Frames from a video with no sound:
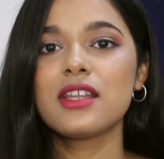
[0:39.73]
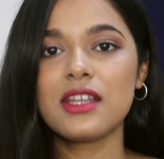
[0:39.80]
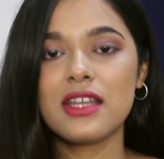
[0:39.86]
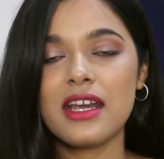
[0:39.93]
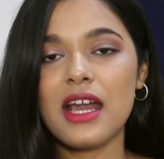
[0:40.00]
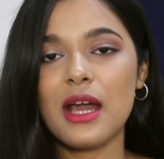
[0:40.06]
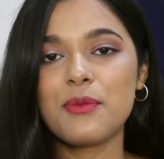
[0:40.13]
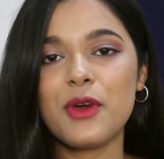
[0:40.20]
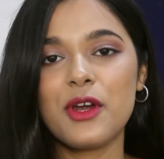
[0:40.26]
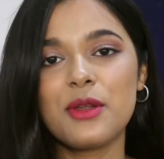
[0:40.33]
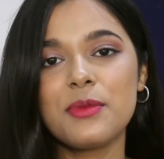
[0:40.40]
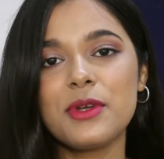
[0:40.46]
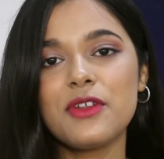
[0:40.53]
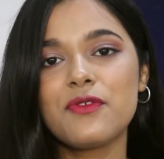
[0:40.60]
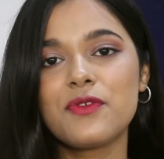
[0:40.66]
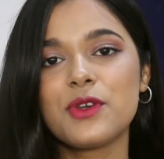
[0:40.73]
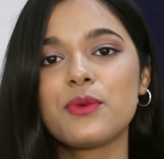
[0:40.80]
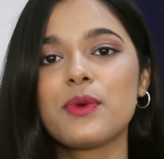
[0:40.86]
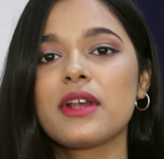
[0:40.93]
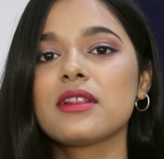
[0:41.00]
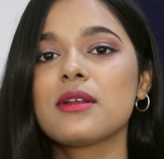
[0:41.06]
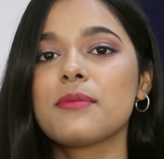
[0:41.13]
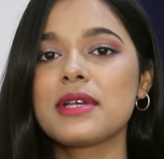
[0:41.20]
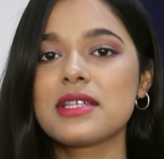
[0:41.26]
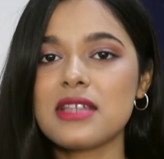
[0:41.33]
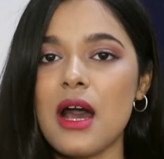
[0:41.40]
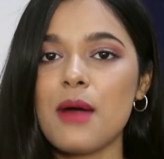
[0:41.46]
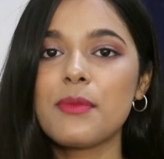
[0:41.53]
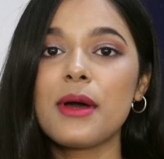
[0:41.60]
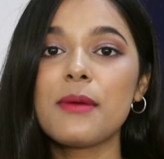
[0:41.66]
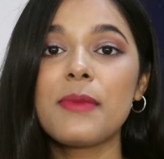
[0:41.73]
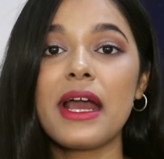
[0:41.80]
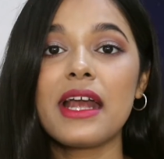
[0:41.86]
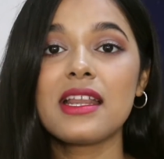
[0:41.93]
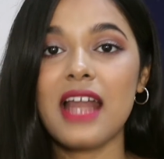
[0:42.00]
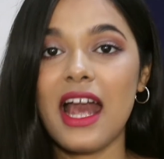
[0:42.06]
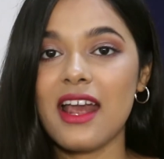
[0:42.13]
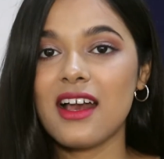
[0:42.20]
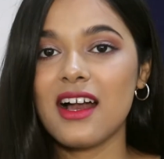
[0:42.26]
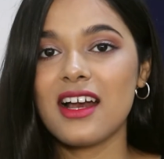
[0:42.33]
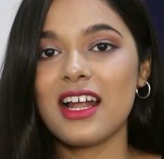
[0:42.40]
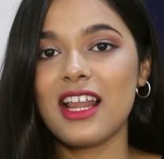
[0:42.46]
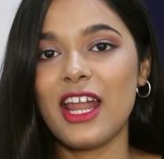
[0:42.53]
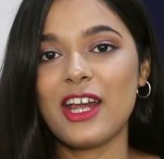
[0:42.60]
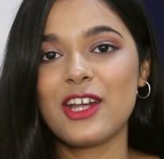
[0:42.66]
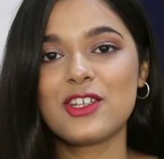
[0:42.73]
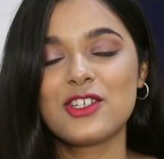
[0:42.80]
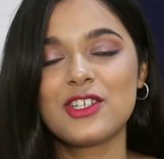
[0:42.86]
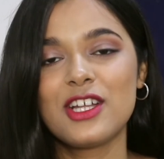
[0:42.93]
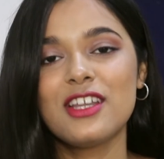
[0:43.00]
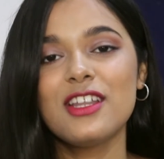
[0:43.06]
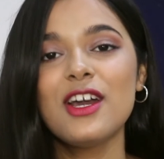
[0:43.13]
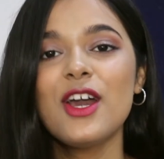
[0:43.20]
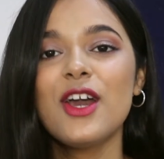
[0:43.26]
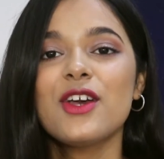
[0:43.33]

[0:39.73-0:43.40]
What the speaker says: today I'm gonna be reviewing the Masaba by Nykaa Collection.